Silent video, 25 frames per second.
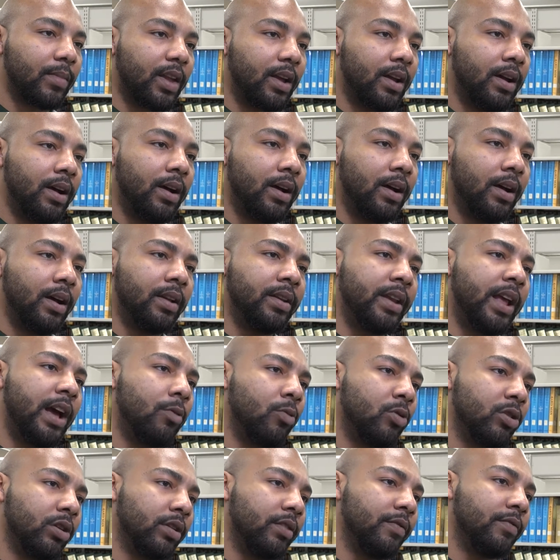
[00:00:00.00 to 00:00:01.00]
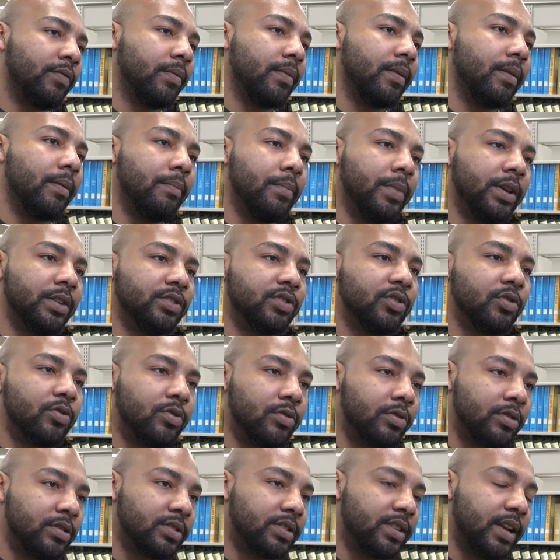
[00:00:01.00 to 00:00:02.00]
uh, a network of
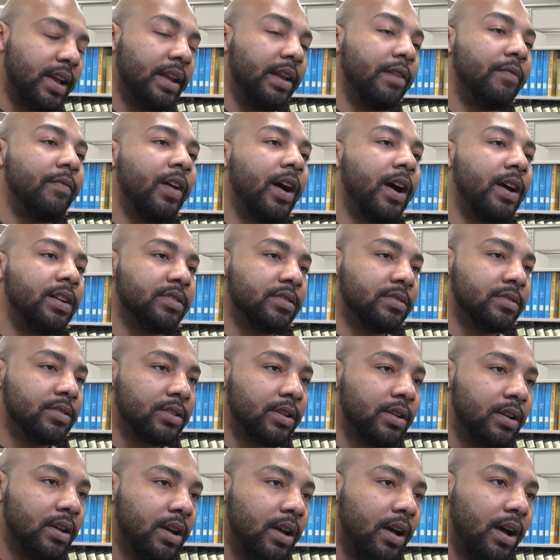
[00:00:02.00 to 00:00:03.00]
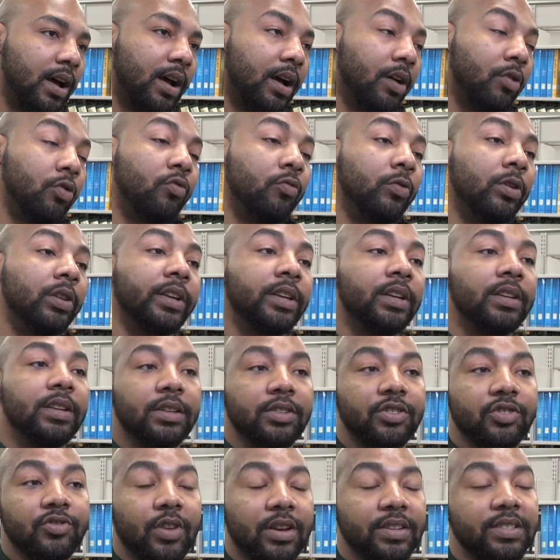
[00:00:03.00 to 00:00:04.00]
mentors and advisors uh, who really
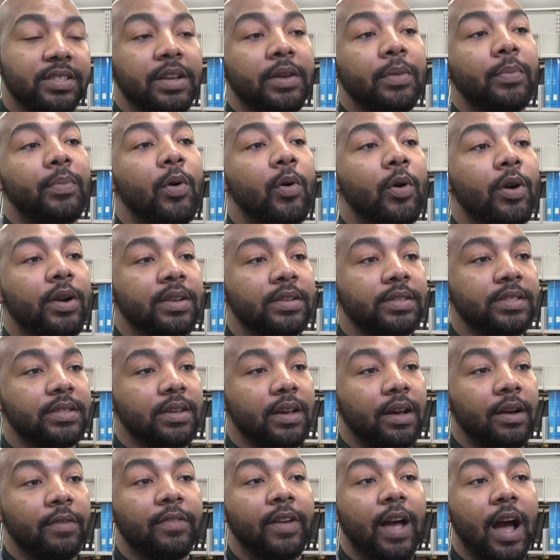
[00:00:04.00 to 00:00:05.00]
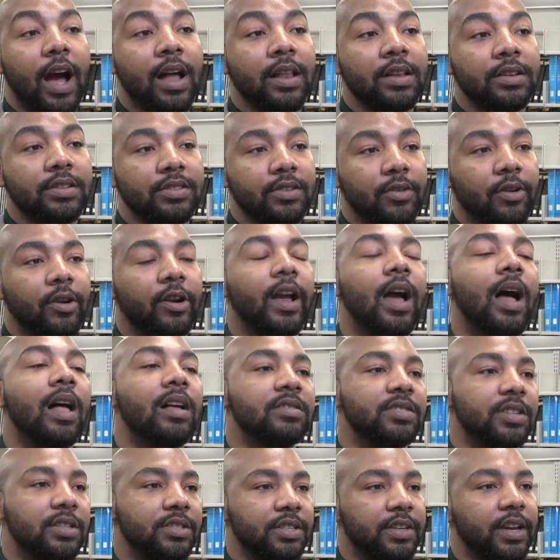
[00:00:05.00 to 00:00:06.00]
stressed the importance of college or
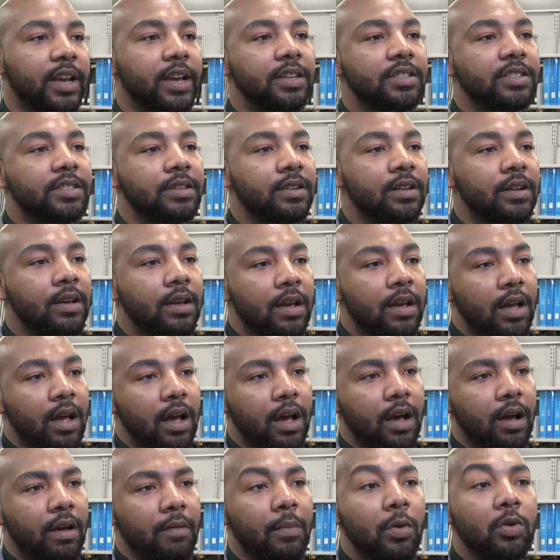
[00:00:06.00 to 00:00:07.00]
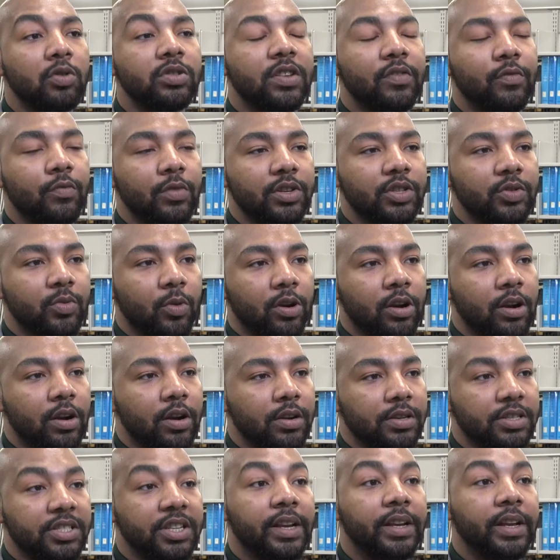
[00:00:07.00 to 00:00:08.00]
college education, uh, most of which
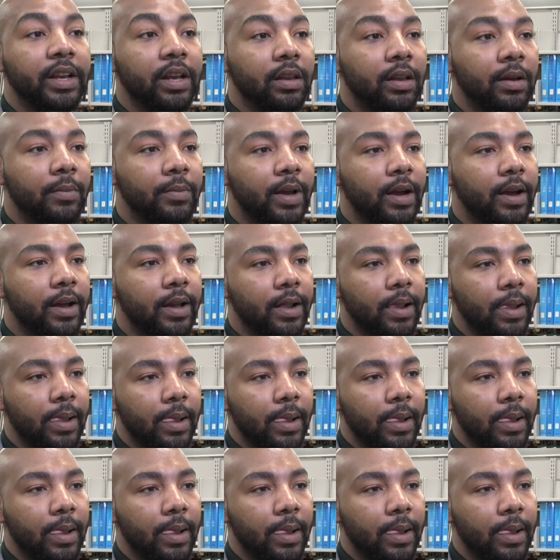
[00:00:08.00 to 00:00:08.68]
were Cheyney alumni.